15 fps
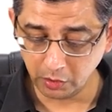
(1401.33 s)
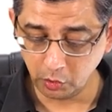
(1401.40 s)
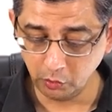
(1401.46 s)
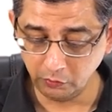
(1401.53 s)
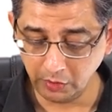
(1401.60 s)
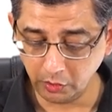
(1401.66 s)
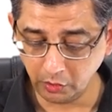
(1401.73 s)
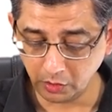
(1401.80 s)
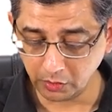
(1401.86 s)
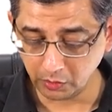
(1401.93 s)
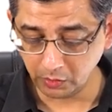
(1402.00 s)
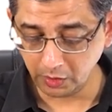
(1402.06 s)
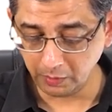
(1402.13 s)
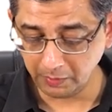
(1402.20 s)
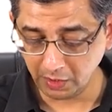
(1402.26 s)
you will not
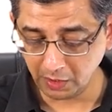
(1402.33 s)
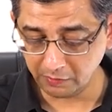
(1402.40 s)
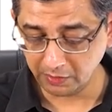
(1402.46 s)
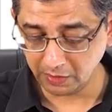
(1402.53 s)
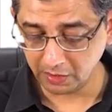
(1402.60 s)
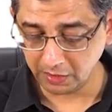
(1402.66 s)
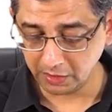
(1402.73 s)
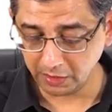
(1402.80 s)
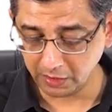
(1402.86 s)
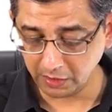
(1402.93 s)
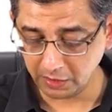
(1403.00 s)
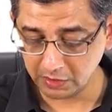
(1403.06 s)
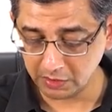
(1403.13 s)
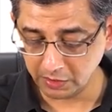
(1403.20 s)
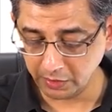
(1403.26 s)
only be having an
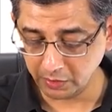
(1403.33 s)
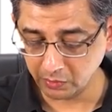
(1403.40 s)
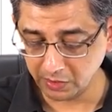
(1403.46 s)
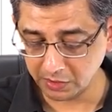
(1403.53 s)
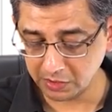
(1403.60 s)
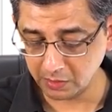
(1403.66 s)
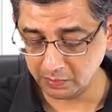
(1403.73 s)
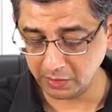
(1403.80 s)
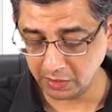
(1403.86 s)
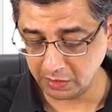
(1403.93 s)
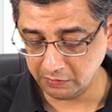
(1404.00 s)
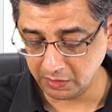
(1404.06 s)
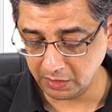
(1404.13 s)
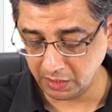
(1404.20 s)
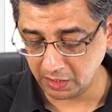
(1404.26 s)
increase in duration, but
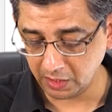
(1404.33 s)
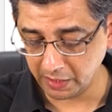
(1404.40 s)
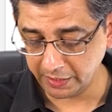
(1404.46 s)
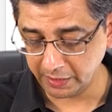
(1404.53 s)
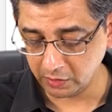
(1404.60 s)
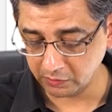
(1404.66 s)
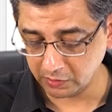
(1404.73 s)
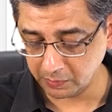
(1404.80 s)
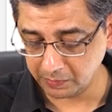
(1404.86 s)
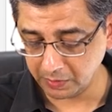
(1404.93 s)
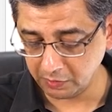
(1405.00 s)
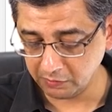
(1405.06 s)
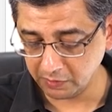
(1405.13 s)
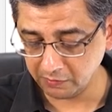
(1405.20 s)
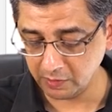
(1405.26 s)
even a height of the
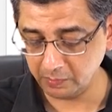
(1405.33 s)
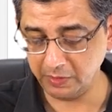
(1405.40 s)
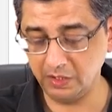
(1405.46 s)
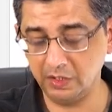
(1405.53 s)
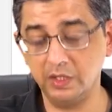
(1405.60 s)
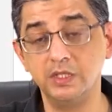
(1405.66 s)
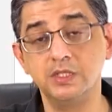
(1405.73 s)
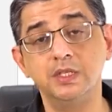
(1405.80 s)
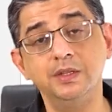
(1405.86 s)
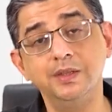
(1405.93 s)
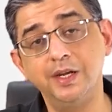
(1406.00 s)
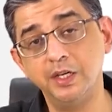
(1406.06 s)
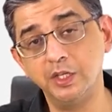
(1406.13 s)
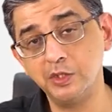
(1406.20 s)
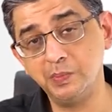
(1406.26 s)
P wave will be increasing.
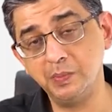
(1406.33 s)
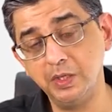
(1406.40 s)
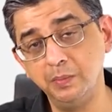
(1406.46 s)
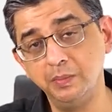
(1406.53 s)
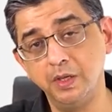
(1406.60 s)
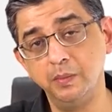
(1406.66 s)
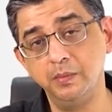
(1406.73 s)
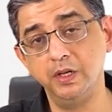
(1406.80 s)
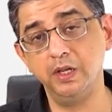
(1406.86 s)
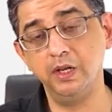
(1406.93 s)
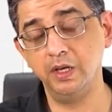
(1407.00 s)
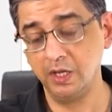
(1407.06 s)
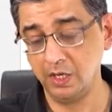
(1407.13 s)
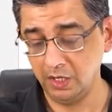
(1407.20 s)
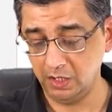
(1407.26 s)
That is P
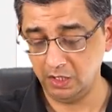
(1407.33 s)
pulmonale.